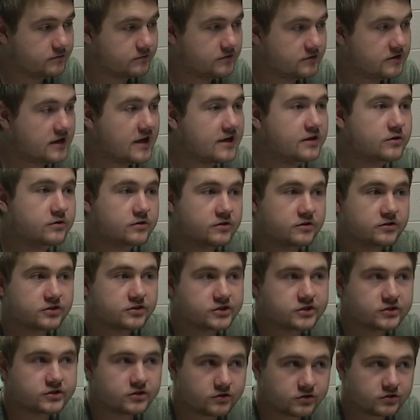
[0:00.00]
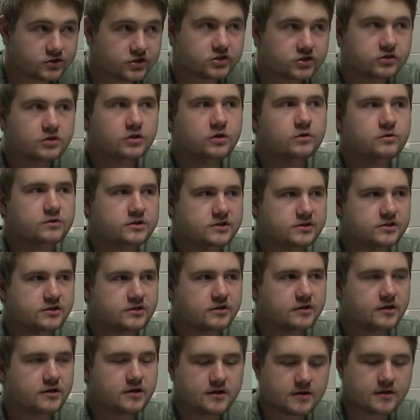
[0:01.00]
then you can slowly start.